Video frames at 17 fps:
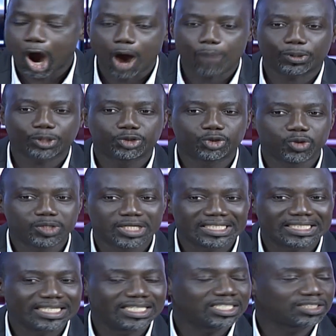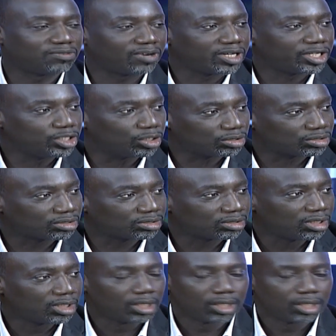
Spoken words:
opportunities for the youths.